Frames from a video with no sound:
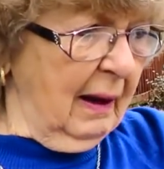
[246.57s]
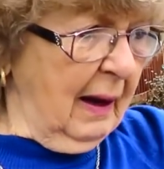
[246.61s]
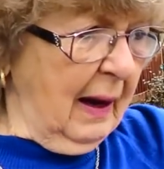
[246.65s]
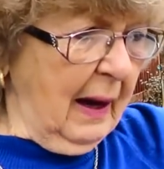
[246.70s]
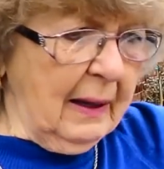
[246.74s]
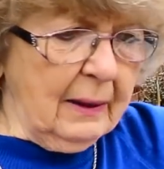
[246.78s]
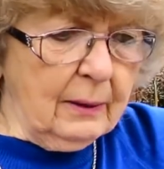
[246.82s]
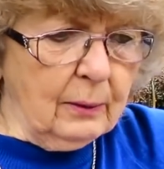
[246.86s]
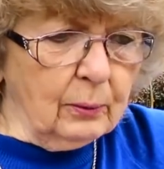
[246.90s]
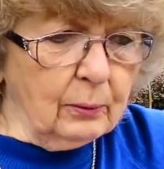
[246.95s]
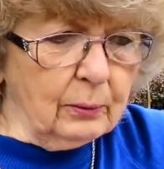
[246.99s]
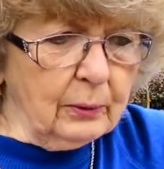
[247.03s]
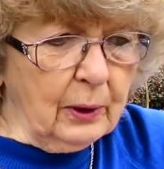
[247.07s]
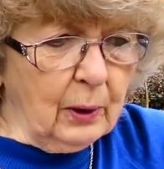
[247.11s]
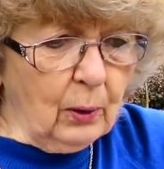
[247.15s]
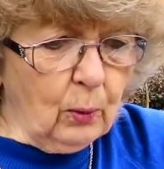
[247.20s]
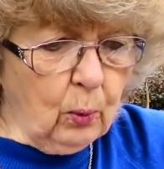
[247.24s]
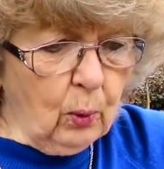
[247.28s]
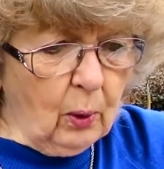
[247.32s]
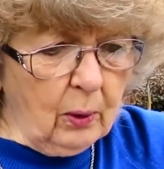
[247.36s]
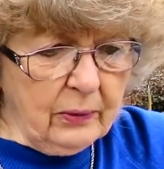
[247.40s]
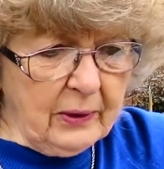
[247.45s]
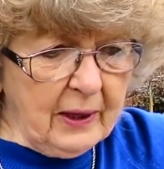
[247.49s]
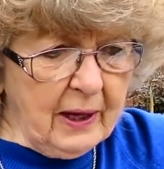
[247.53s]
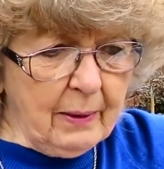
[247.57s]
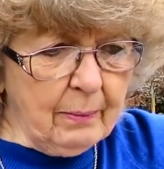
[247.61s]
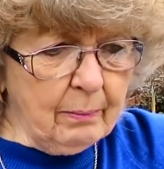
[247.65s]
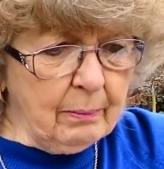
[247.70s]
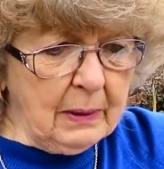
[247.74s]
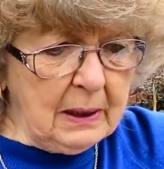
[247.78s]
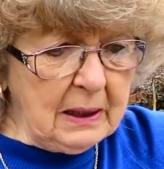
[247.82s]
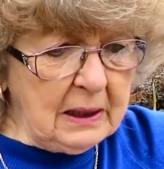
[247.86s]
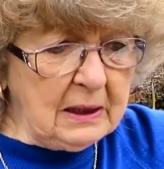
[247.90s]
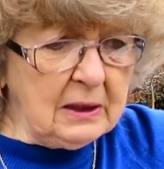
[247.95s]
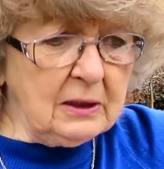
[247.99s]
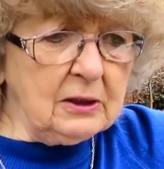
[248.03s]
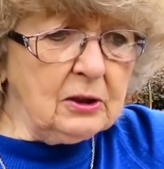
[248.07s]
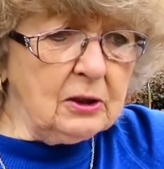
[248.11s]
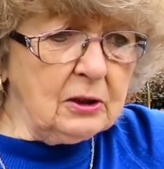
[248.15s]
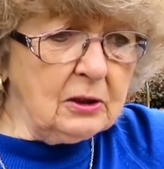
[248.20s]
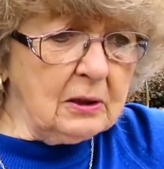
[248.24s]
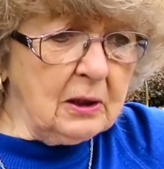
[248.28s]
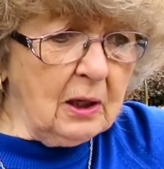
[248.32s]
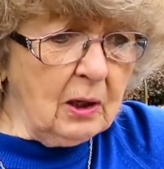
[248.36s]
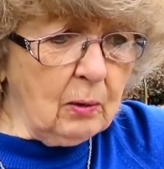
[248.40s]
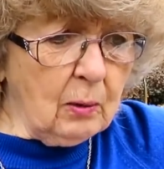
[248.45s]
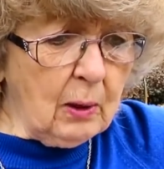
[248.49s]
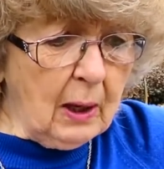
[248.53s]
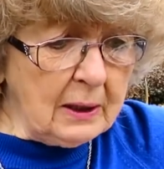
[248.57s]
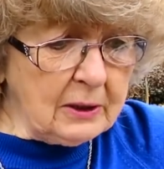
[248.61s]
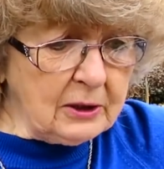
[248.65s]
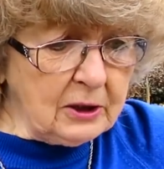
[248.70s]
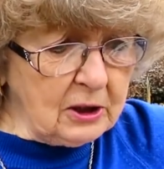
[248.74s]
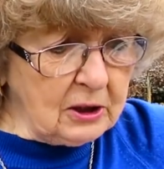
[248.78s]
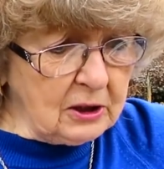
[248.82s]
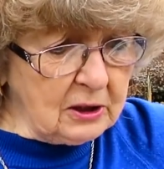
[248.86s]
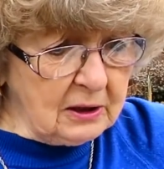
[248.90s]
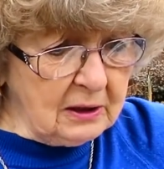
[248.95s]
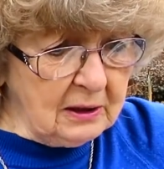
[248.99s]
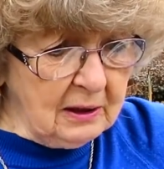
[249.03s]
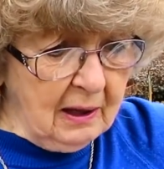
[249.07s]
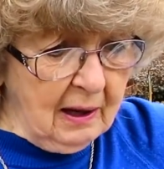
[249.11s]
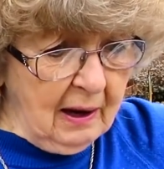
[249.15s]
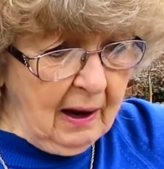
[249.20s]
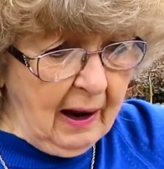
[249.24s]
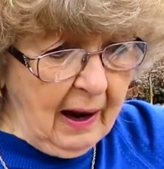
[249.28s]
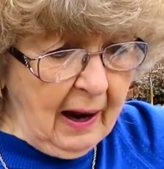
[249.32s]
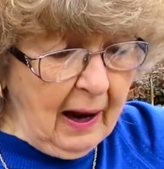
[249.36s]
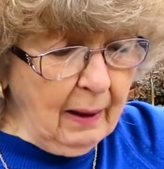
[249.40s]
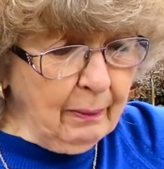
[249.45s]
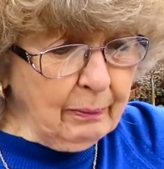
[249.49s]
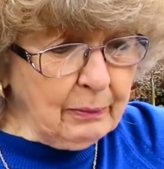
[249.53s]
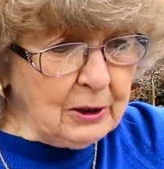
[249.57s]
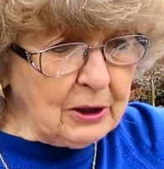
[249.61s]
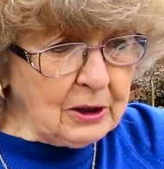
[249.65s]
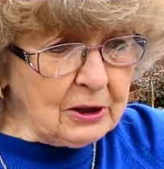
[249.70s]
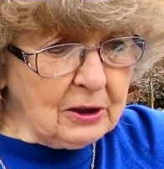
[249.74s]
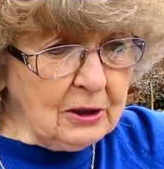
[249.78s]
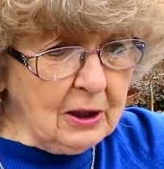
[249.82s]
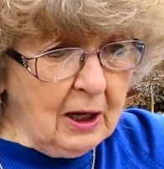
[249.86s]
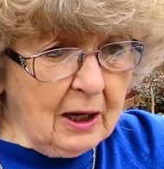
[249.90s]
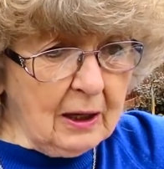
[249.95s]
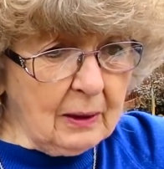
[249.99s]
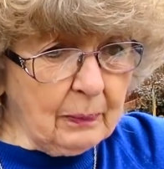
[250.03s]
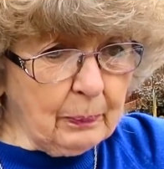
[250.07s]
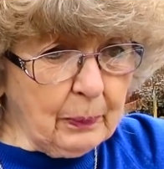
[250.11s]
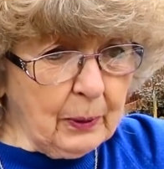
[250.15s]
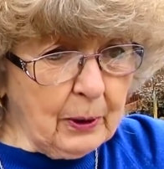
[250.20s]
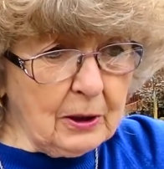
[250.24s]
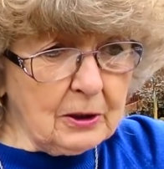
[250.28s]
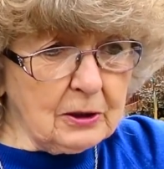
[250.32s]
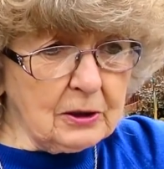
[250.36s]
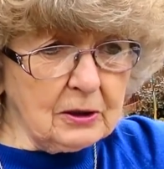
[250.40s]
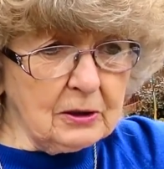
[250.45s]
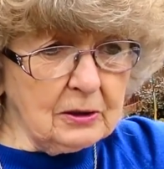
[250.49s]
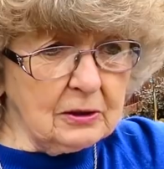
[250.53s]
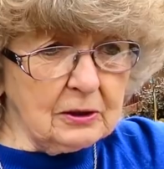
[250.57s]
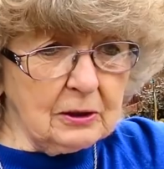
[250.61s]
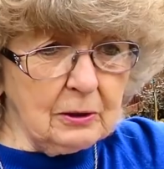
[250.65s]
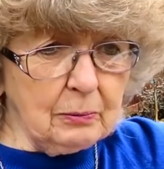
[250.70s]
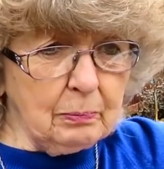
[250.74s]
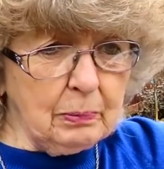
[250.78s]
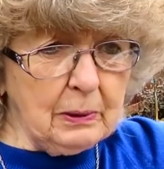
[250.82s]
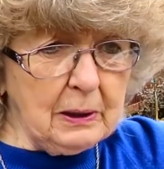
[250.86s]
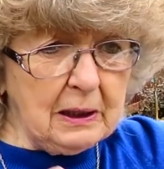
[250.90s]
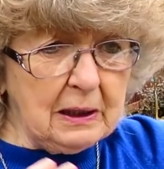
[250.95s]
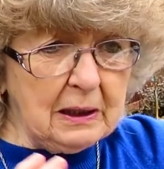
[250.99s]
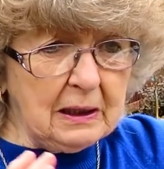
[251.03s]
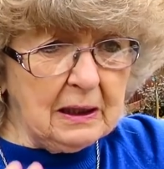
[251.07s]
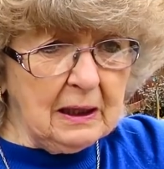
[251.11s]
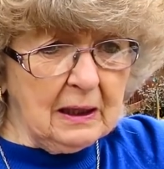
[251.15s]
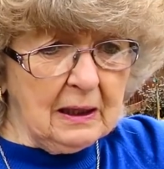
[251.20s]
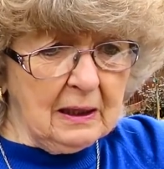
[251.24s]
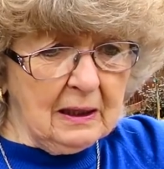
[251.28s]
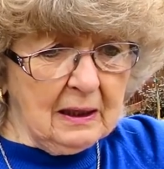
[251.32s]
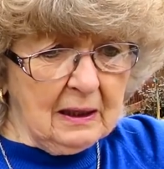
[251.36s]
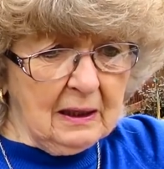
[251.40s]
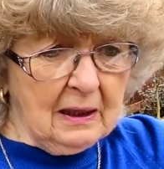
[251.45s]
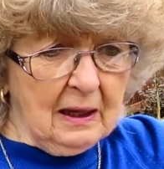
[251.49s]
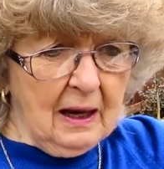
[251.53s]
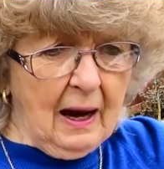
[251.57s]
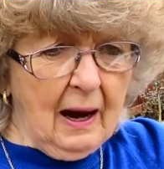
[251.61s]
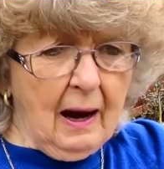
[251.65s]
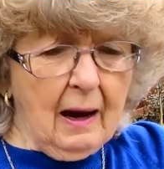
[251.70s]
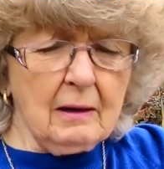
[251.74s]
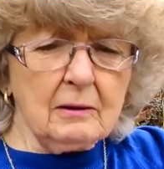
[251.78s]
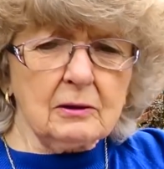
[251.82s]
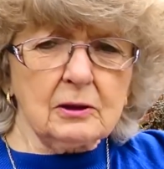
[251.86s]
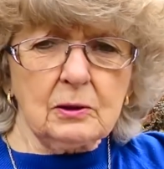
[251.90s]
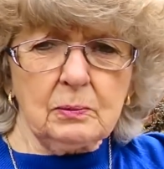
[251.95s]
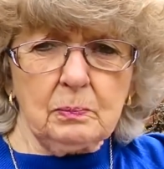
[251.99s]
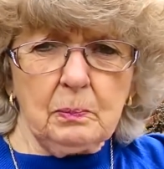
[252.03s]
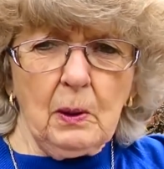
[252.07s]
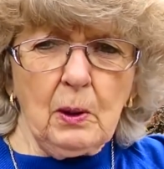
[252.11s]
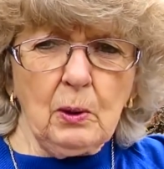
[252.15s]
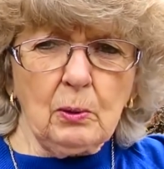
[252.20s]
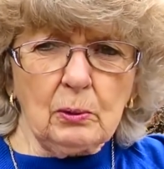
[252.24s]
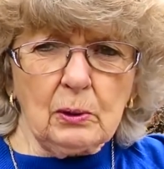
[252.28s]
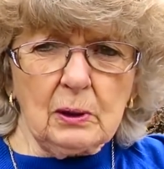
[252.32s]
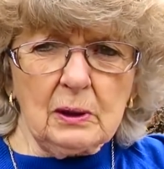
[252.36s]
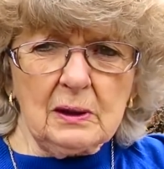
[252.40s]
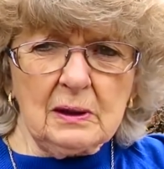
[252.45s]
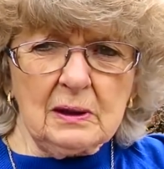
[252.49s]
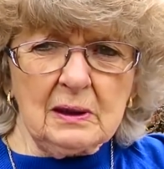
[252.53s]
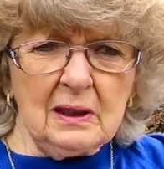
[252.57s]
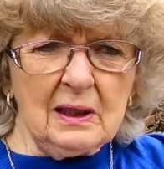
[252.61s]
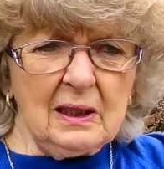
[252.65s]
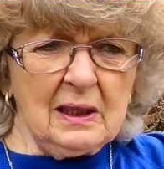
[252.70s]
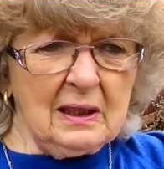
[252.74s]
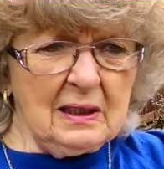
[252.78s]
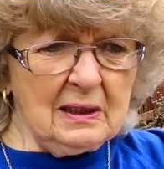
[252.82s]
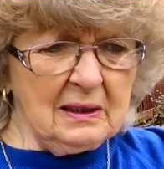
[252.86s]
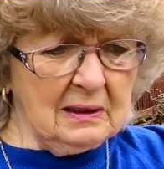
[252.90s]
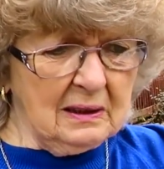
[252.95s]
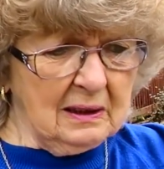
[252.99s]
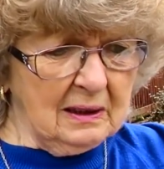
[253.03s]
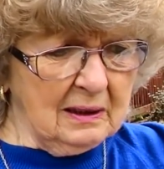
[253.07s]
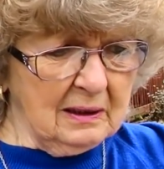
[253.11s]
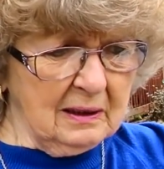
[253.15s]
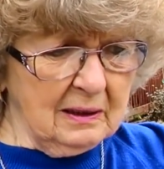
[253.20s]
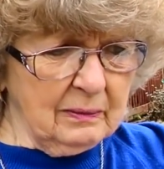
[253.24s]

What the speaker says: I don't know what that means, you know. I'm just not a person to be outspoken and